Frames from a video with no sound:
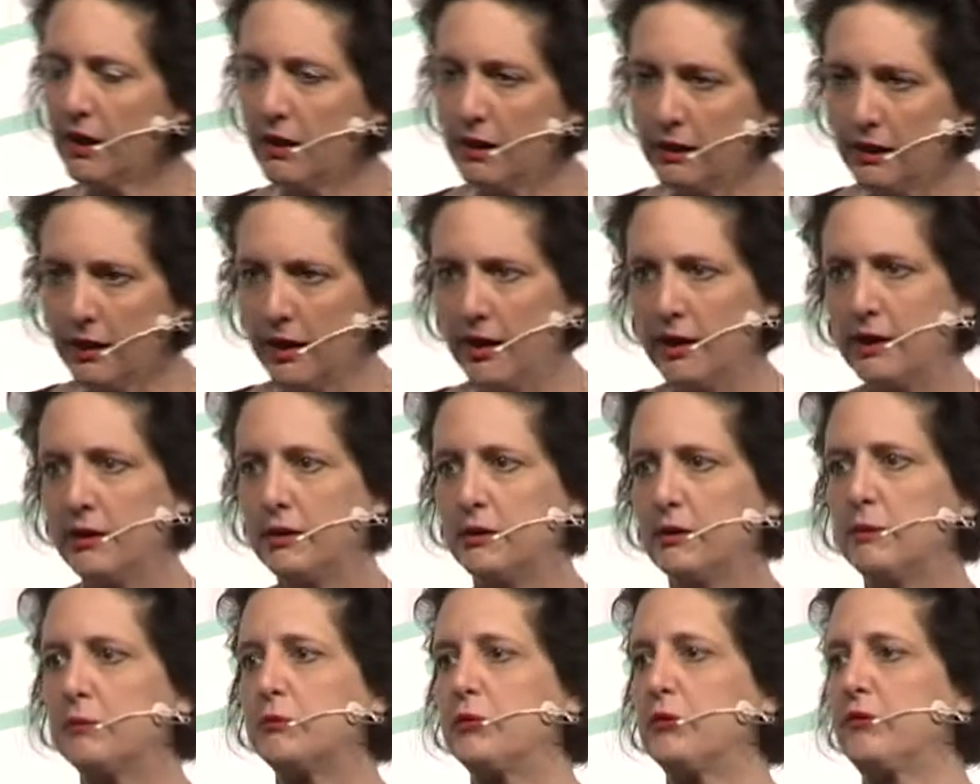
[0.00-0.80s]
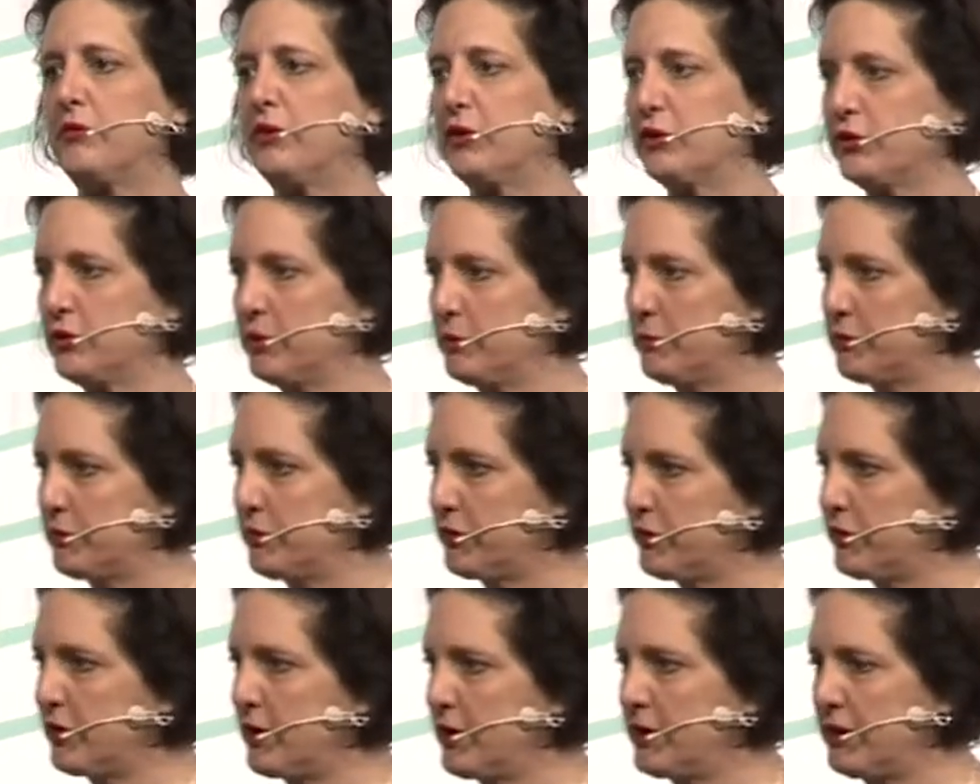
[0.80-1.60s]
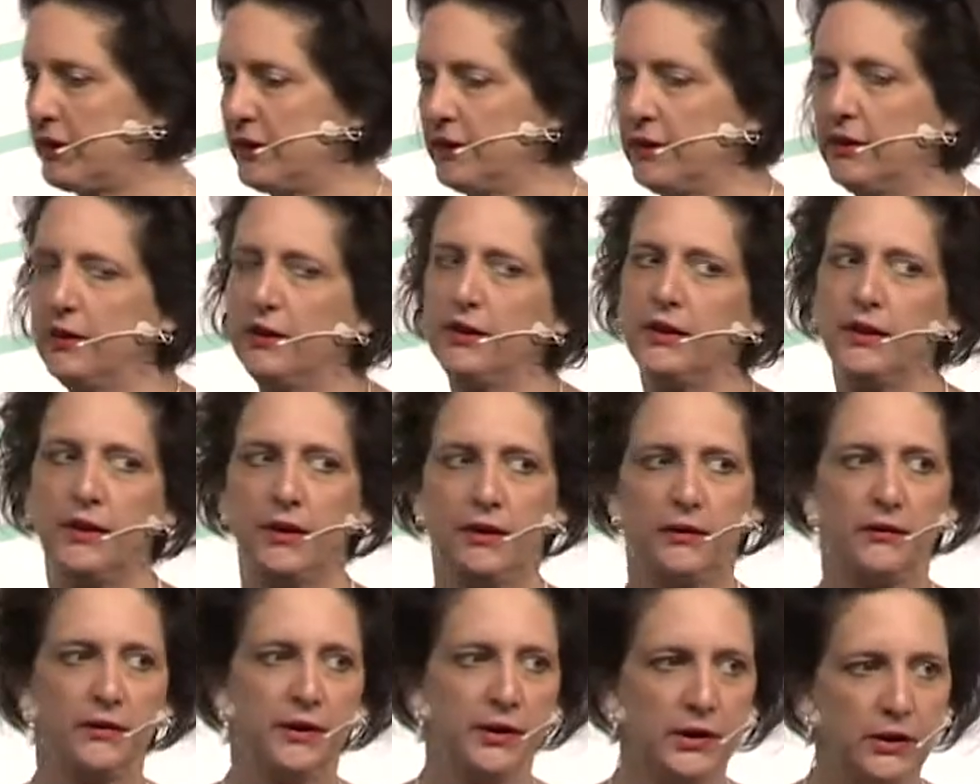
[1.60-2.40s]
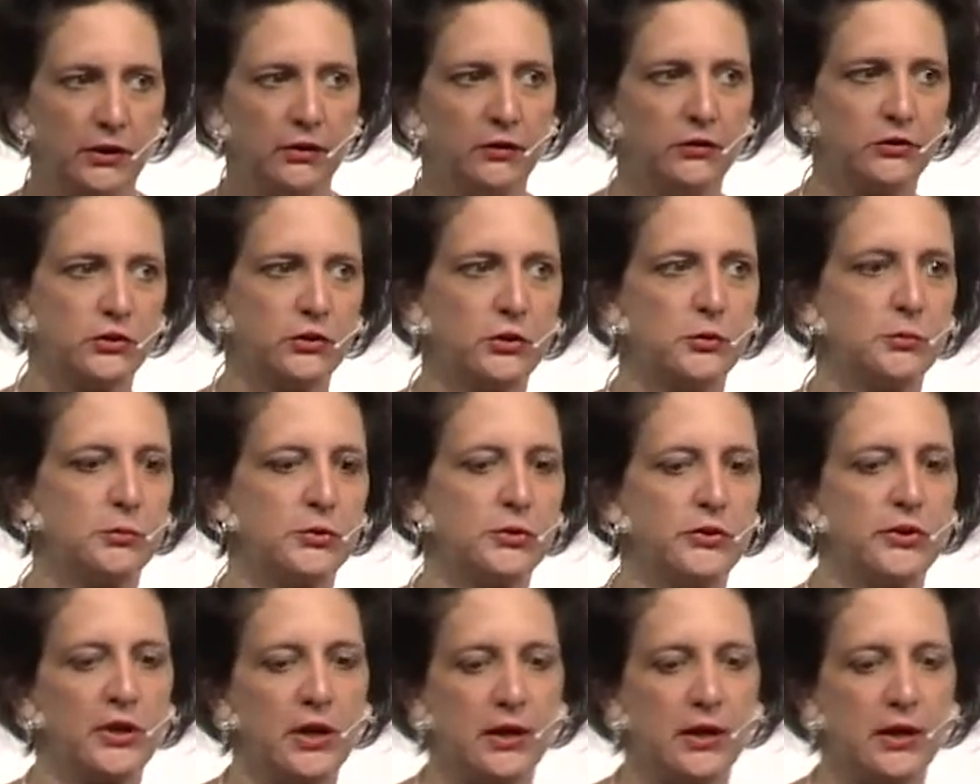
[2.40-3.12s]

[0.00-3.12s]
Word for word: Again, provisional persona, they used Uber